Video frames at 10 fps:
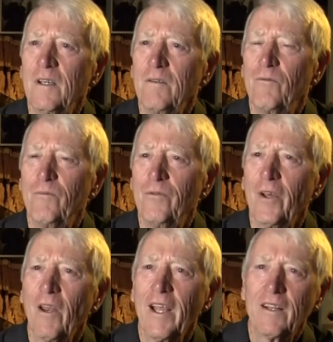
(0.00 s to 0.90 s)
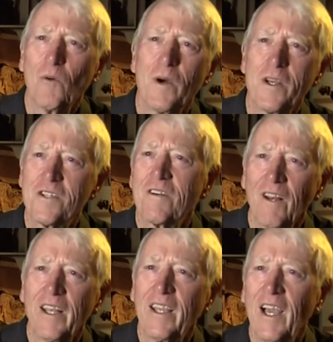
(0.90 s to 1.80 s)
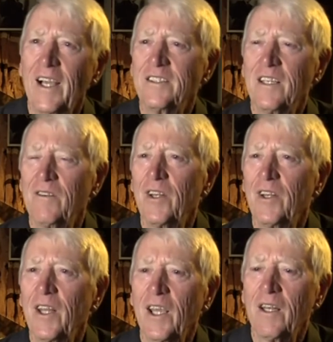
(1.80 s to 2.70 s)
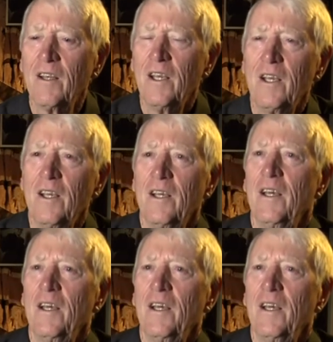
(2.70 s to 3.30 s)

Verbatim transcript: And Phil liked the Western League guys and everything, and